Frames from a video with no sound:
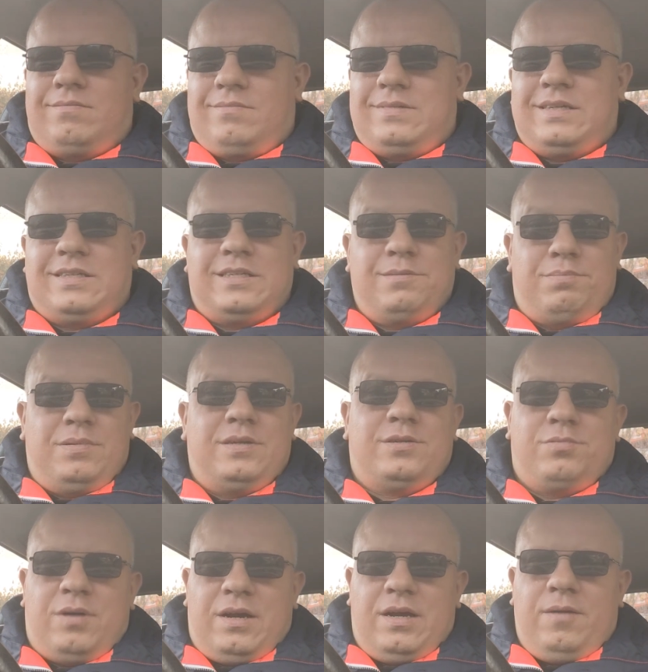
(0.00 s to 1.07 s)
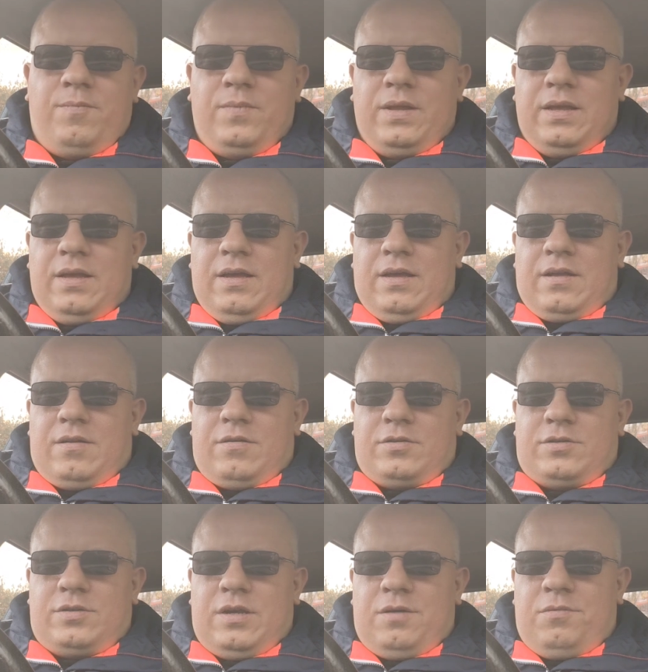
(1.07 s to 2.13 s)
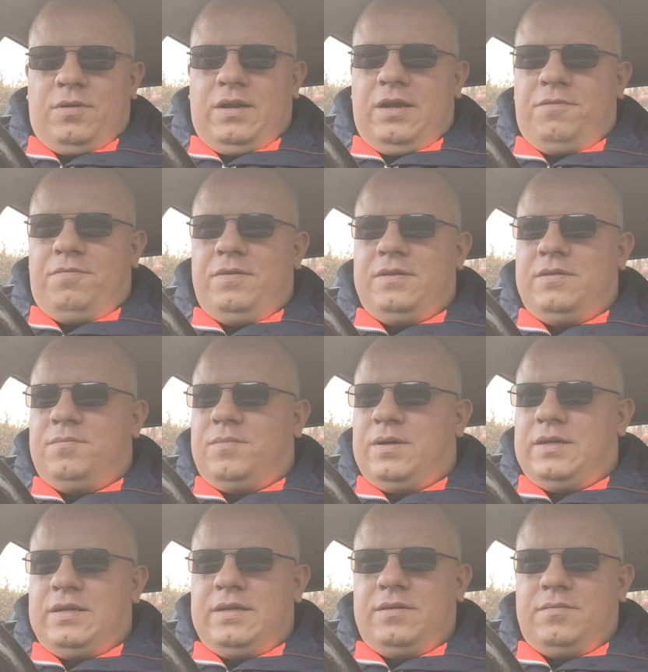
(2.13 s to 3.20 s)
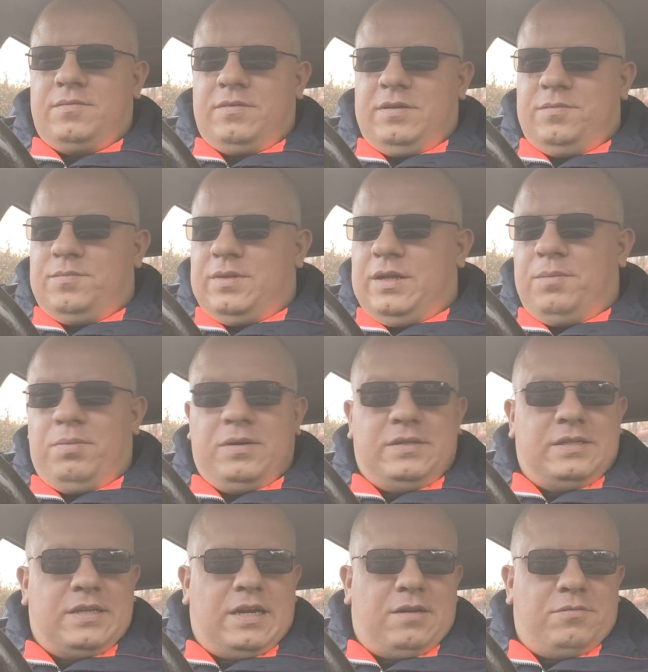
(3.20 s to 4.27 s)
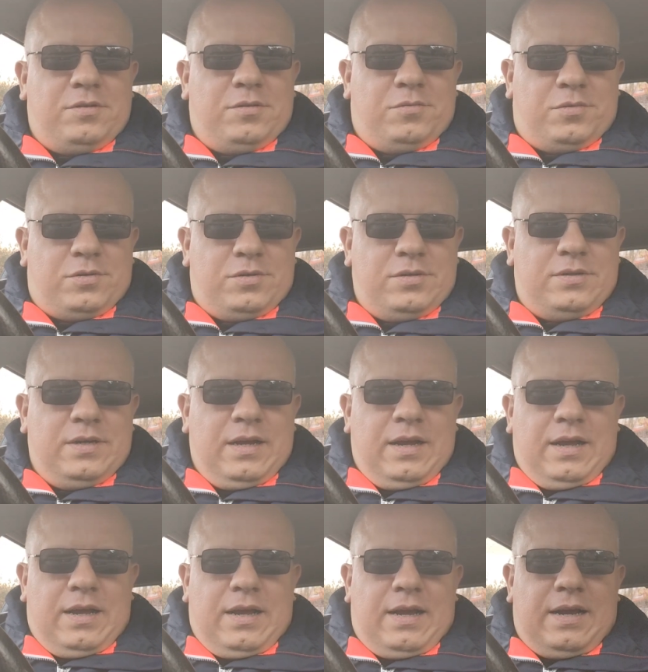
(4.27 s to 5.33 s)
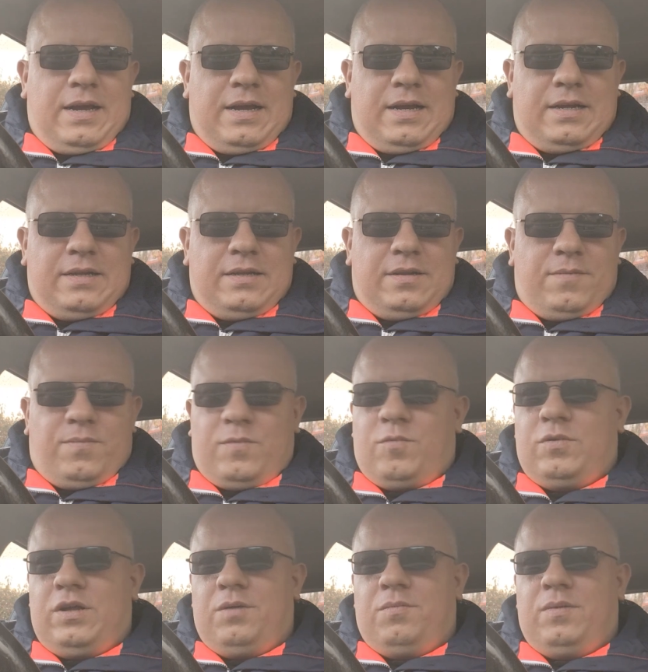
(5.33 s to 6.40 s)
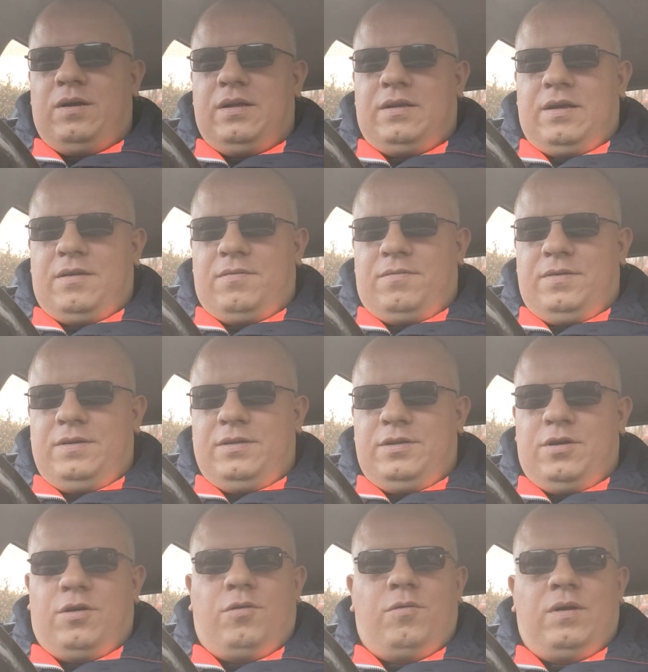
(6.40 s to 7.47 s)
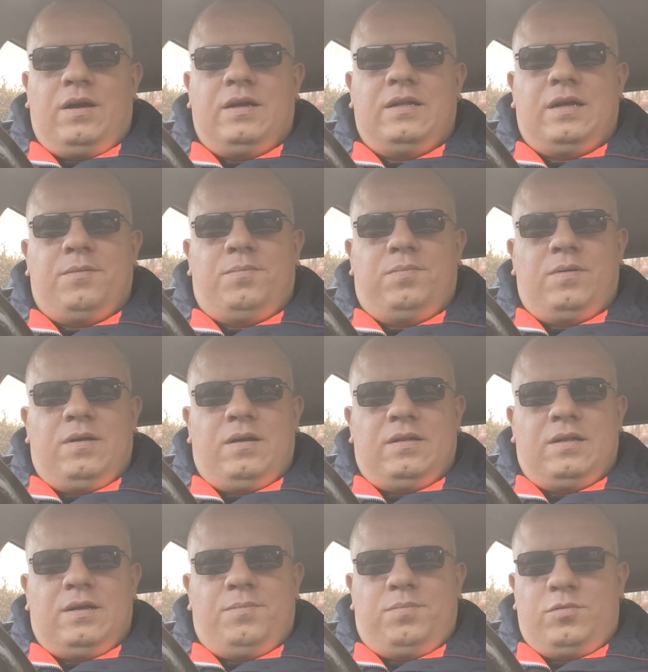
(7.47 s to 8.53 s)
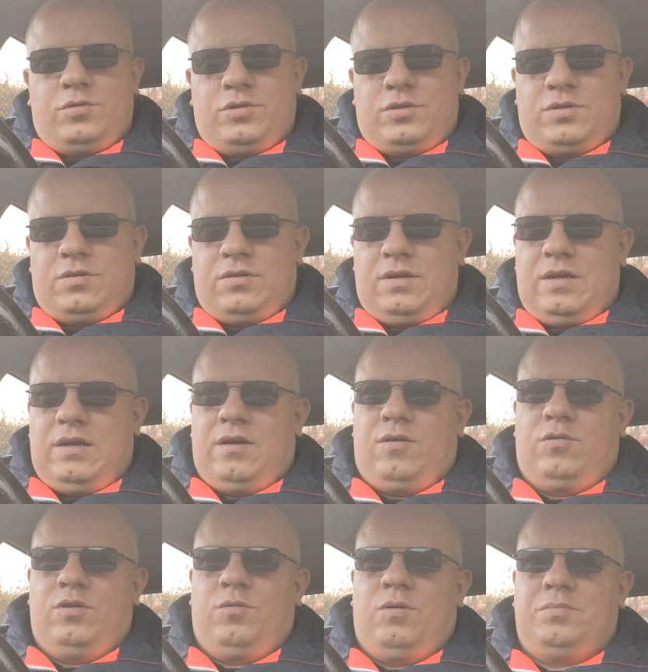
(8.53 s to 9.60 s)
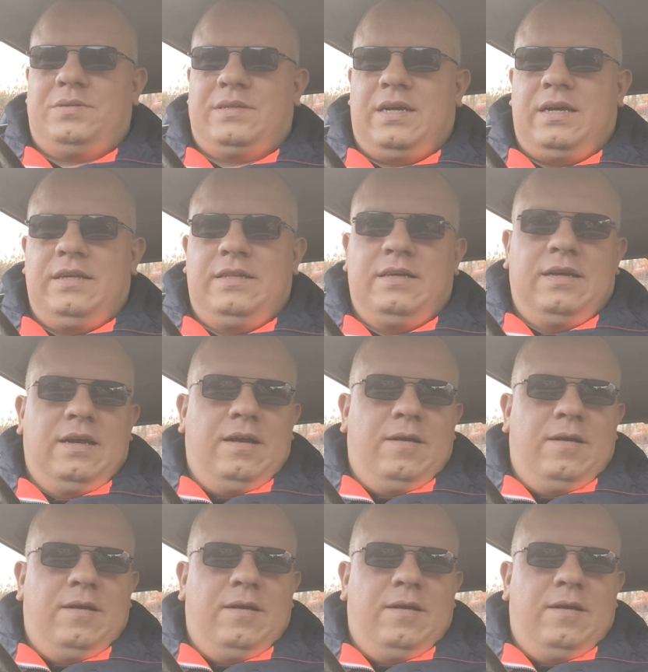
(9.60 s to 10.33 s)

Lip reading: the simplest way, because we live in many places around the world. And when I make a video and I push it on a website,